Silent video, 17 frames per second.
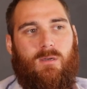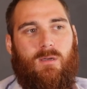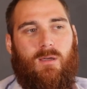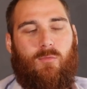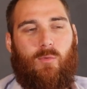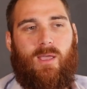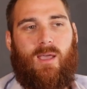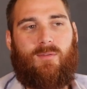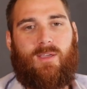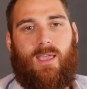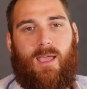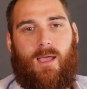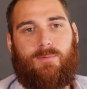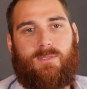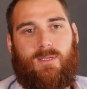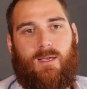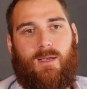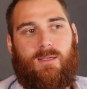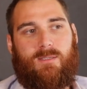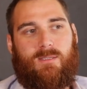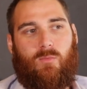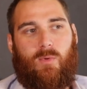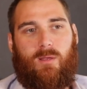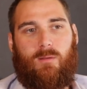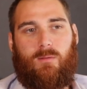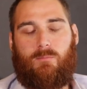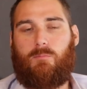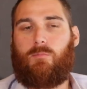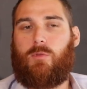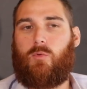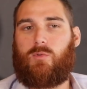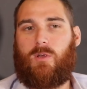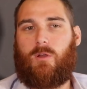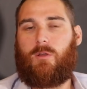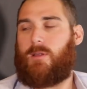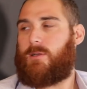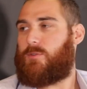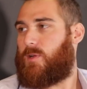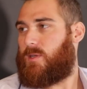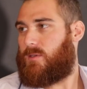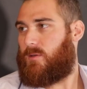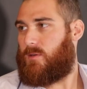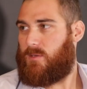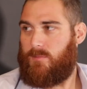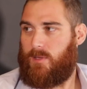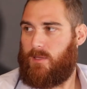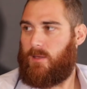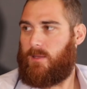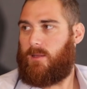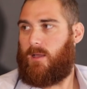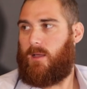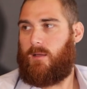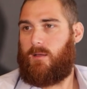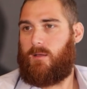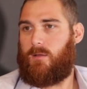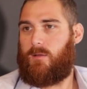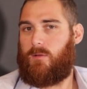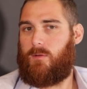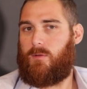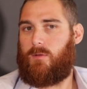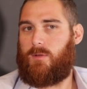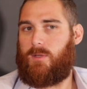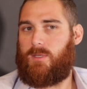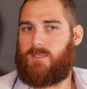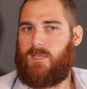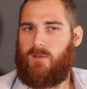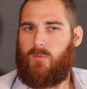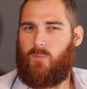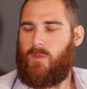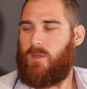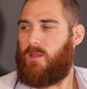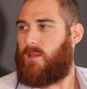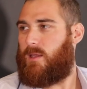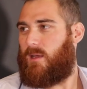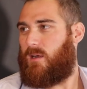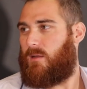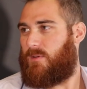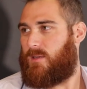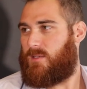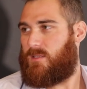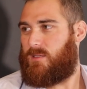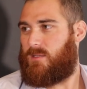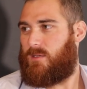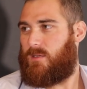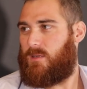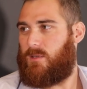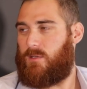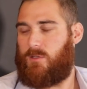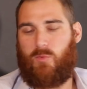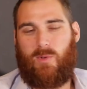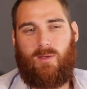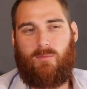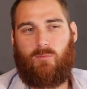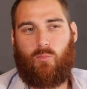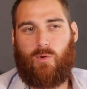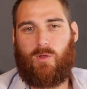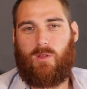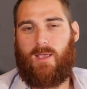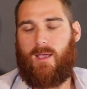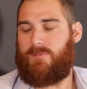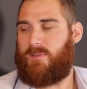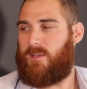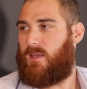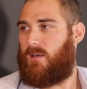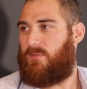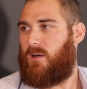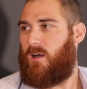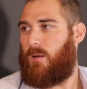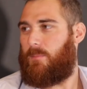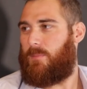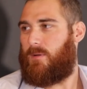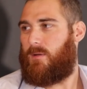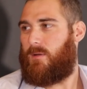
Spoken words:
have a capsize and we lose our electrics or something like that, is that really the end of us? Do we really have to give up?